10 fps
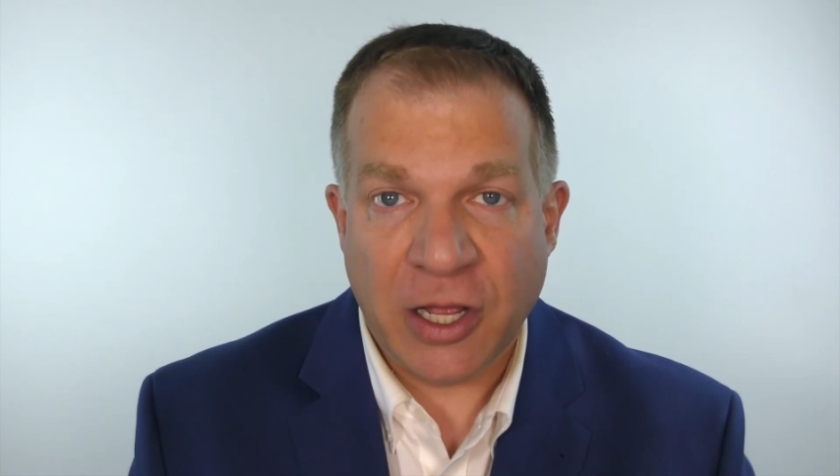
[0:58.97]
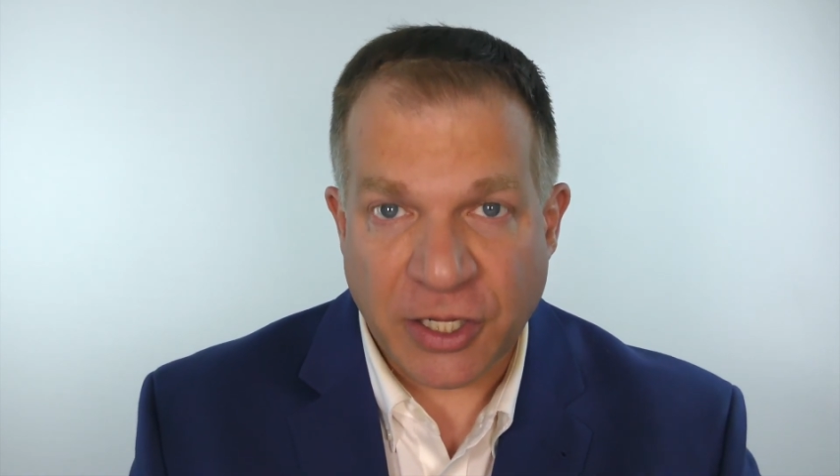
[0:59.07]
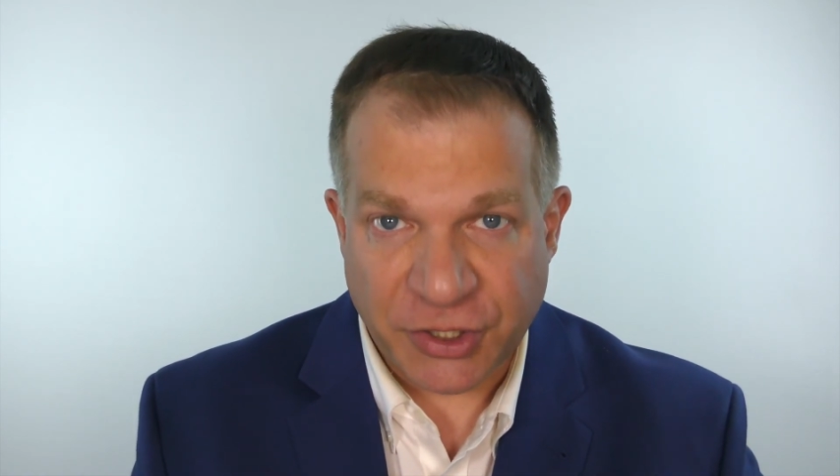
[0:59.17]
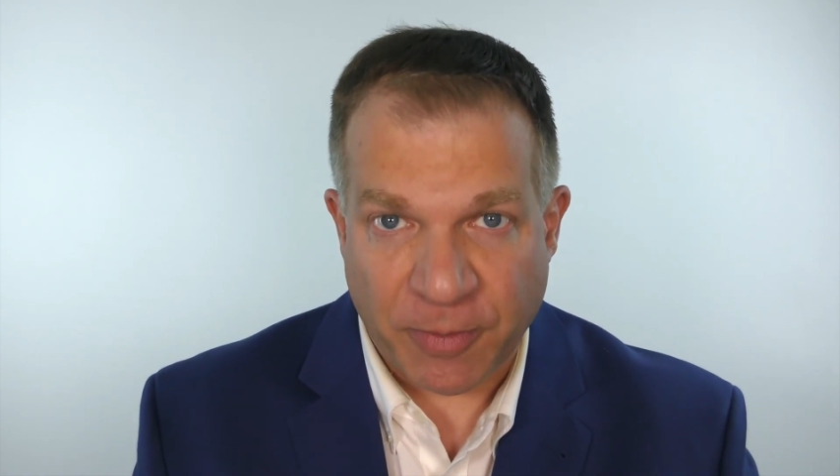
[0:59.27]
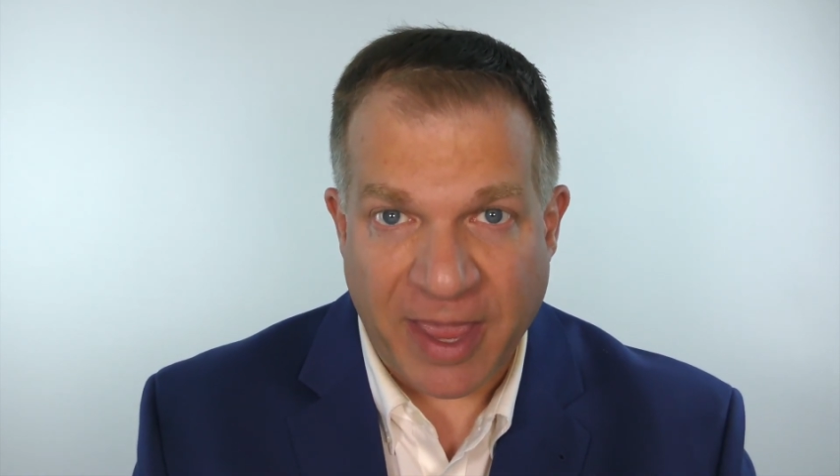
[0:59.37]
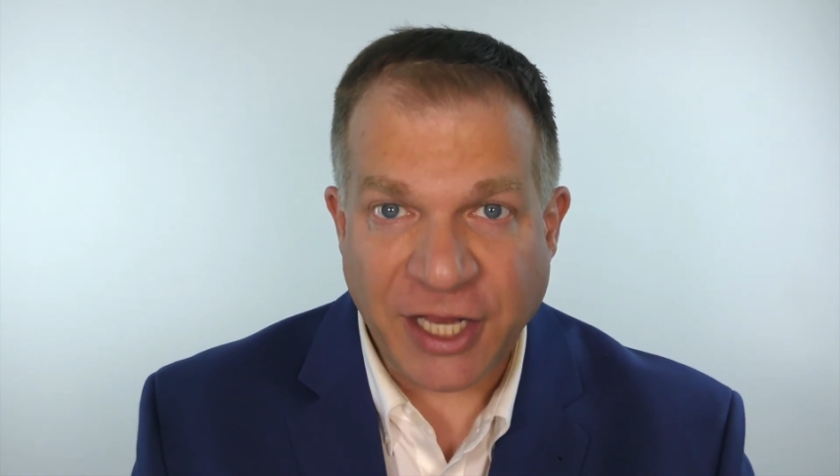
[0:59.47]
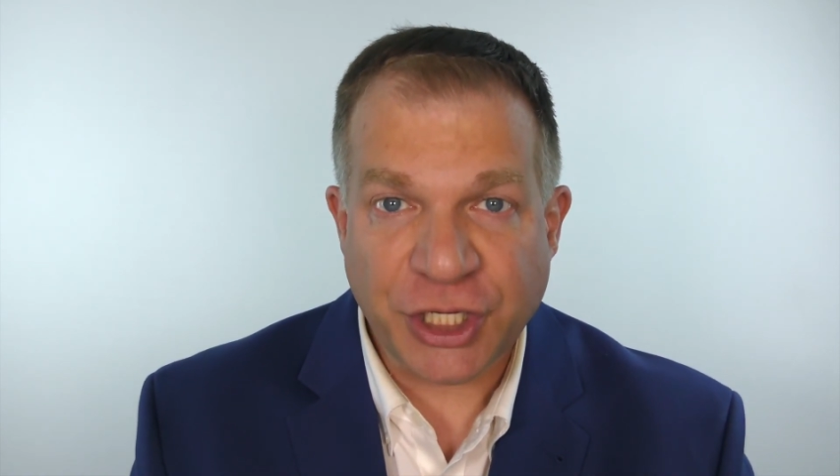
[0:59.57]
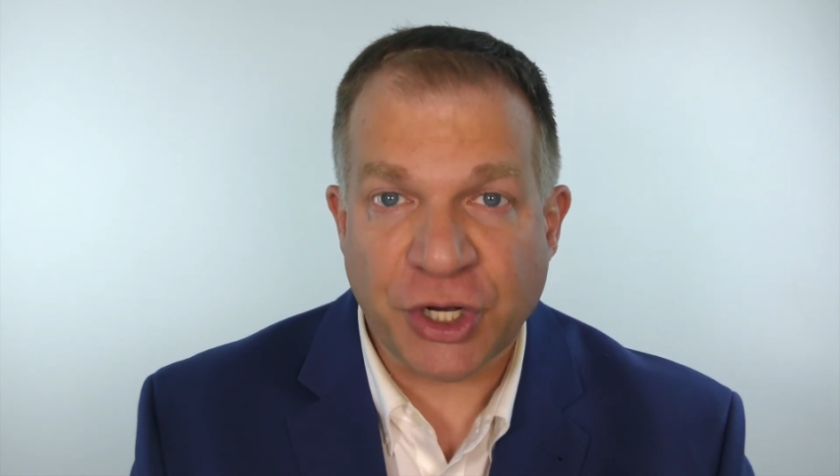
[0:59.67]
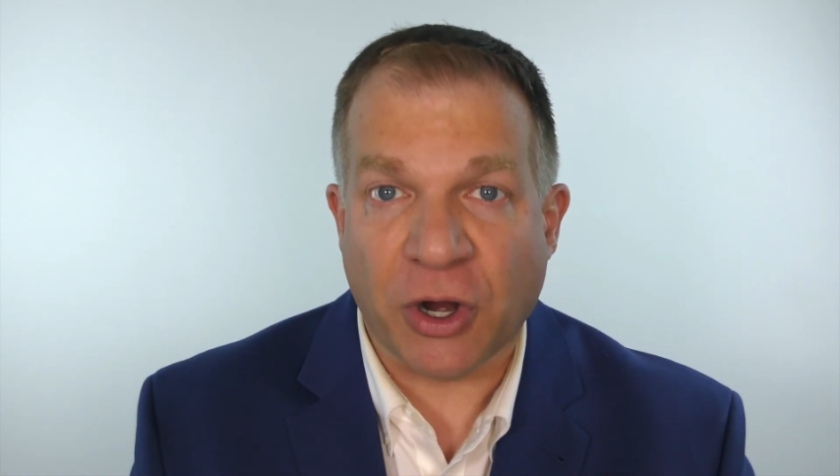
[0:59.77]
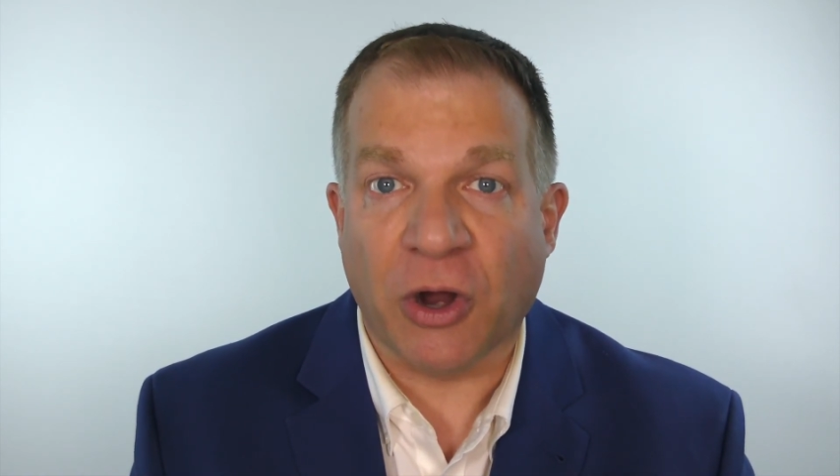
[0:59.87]
So make
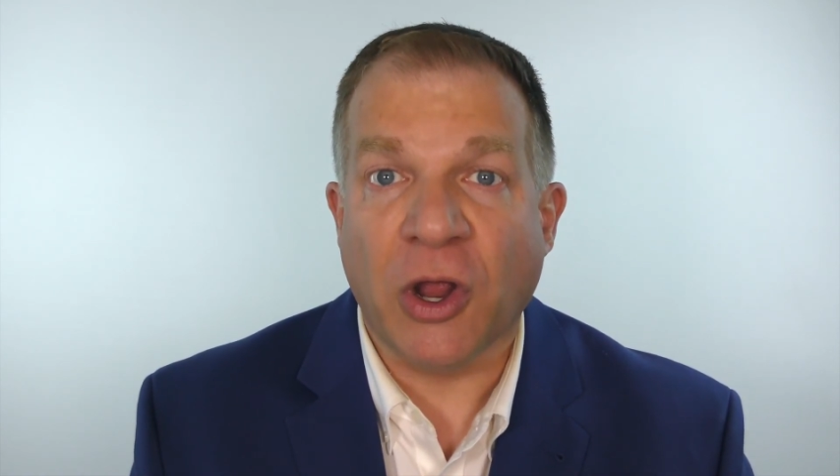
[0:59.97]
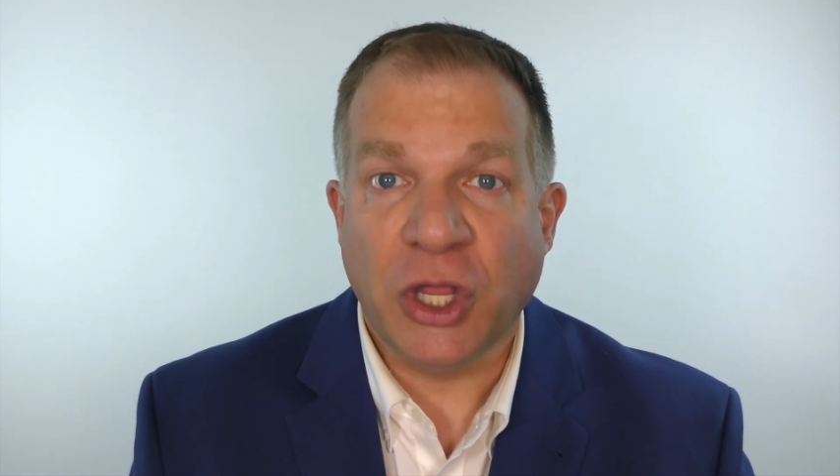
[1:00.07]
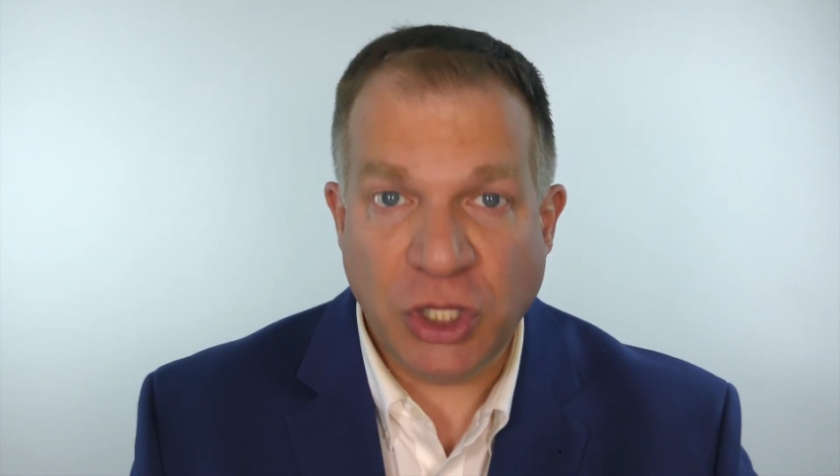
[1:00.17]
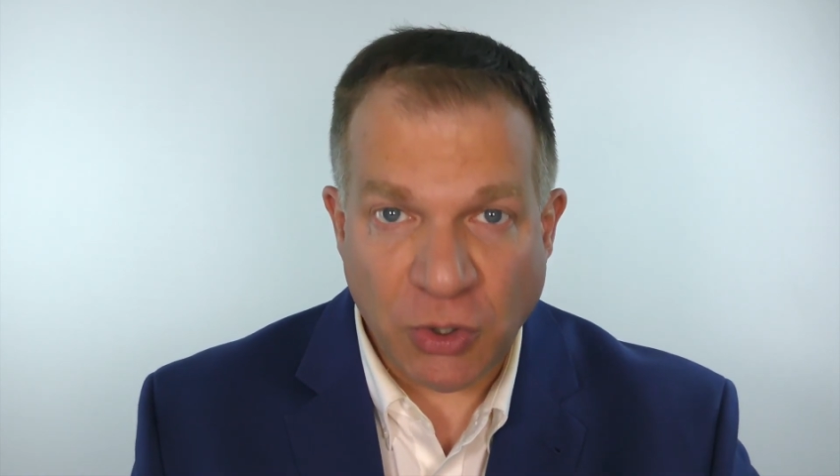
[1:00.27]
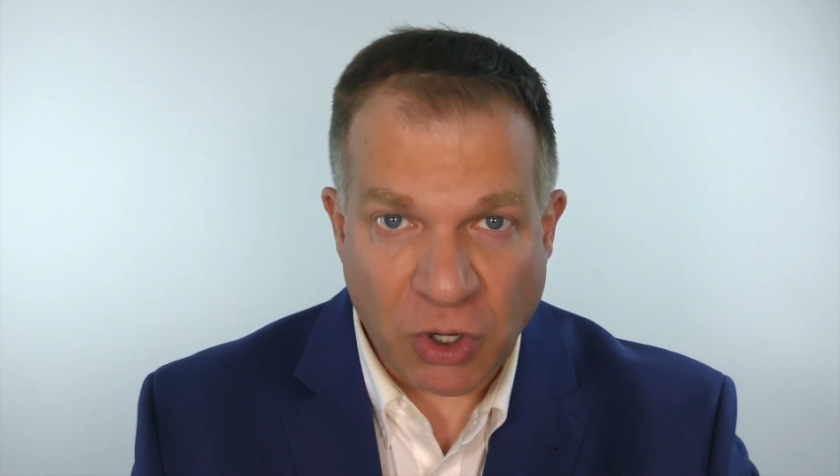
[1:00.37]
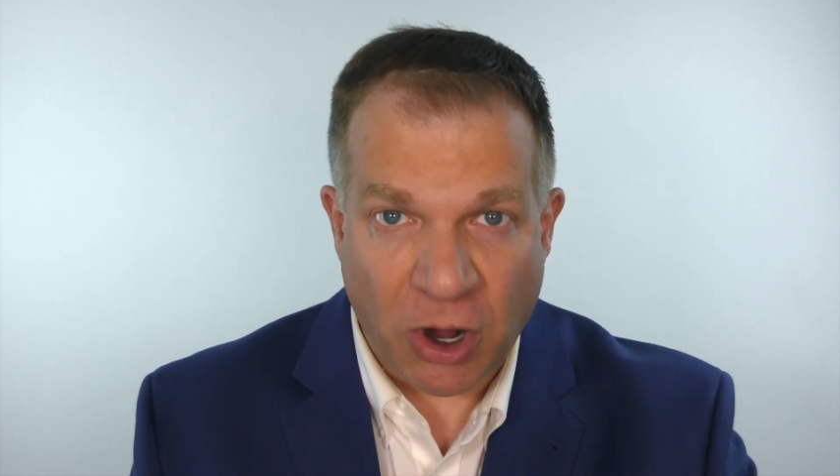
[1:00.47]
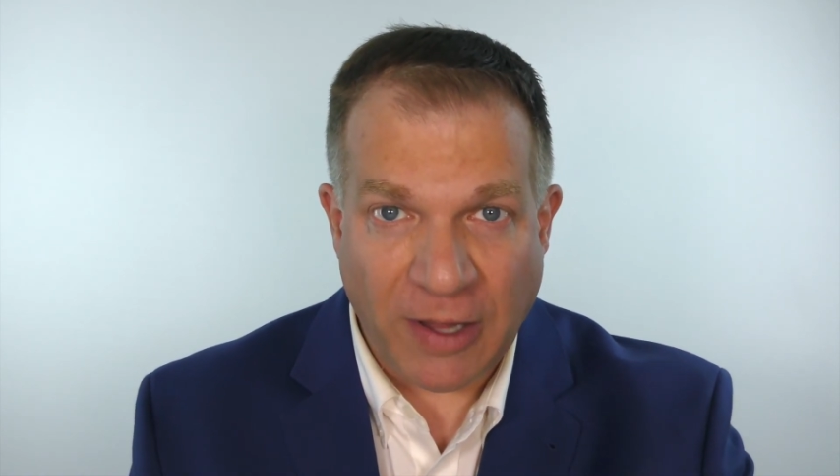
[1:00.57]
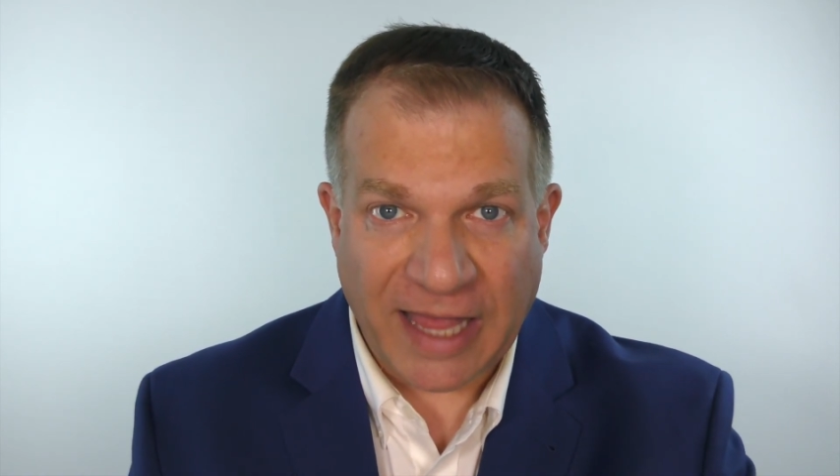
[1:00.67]
sure you call